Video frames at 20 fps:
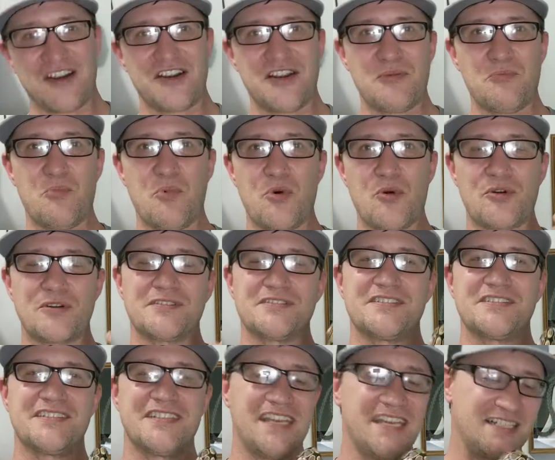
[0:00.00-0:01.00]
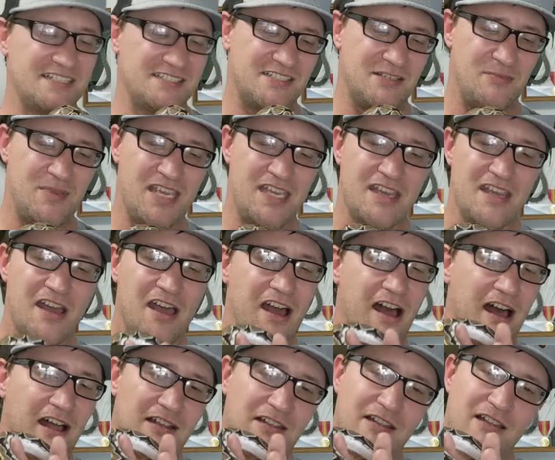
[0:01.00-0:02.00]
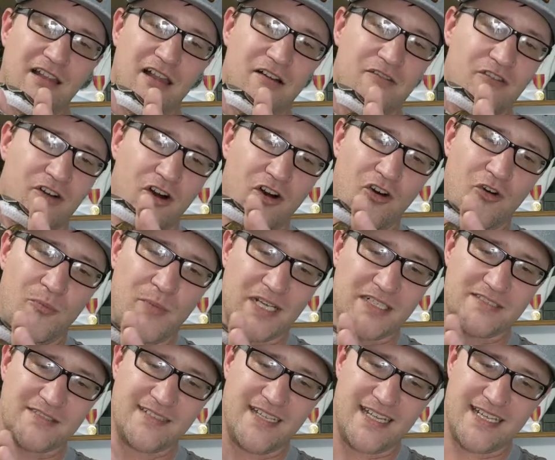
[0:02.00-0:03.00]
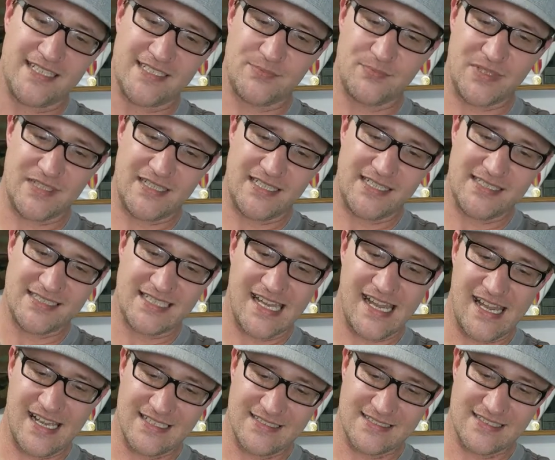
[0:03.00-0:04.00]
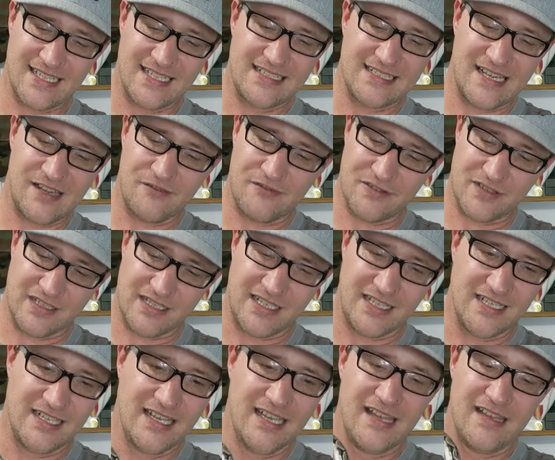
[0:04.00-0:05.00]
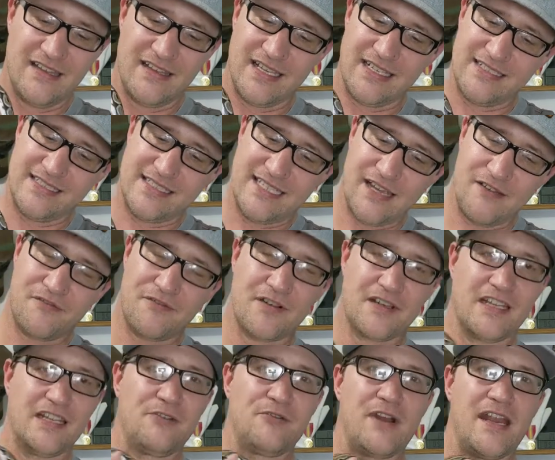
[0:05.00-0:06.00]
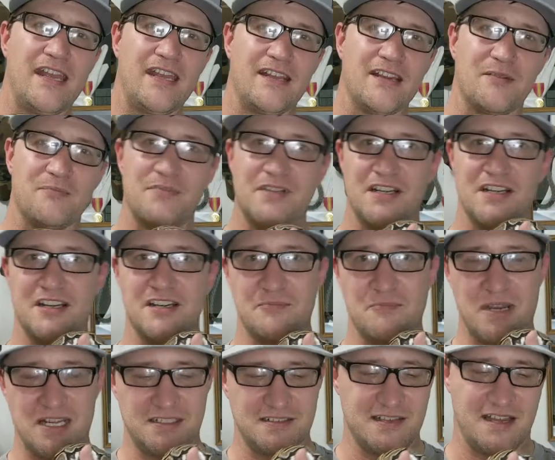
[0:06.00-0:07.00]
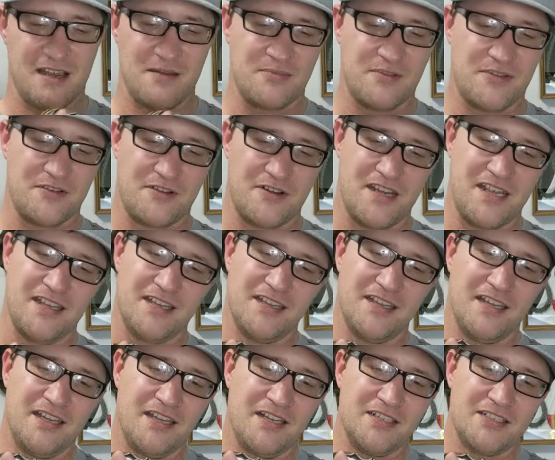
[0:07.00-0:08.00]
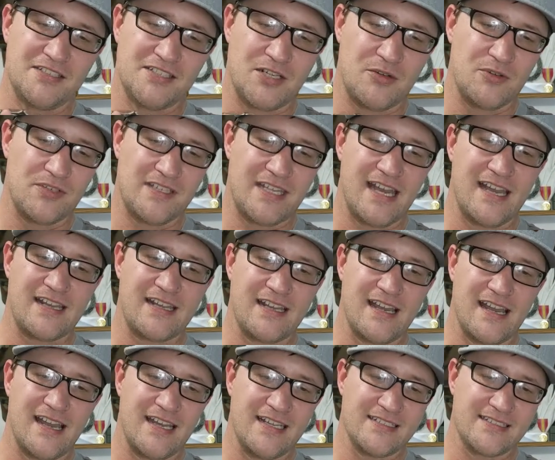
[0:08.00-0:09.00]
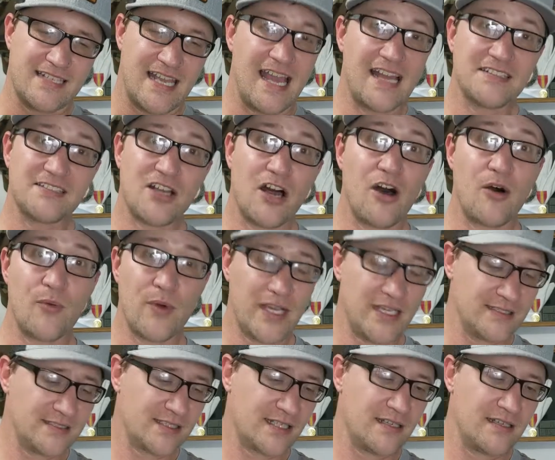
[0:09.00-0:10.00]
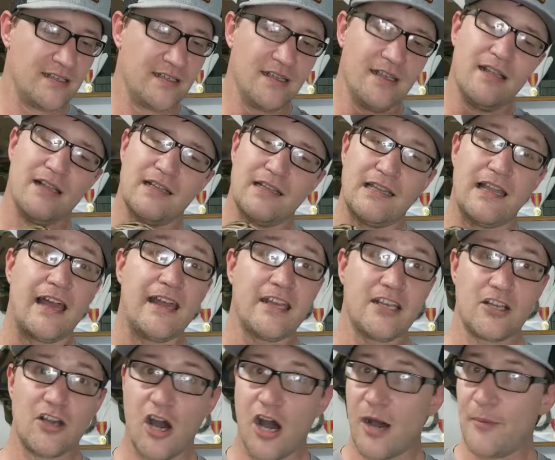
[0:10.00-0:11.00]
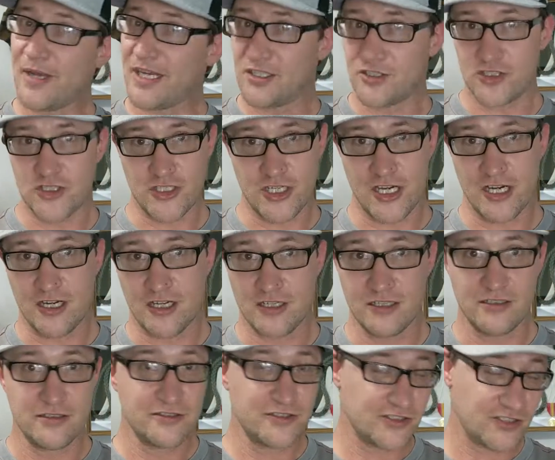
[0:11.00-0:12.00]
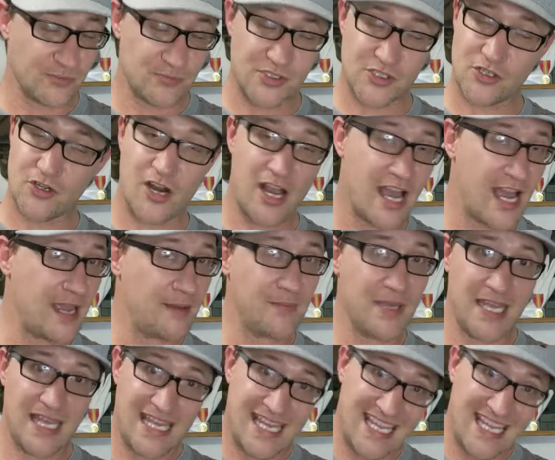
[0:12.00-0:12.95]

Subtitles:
very important snakes to me. I love all my snakes, but these guys, they definitely rank up there in my top 3. So with that, guys, as always, like, comment, share, subscribe,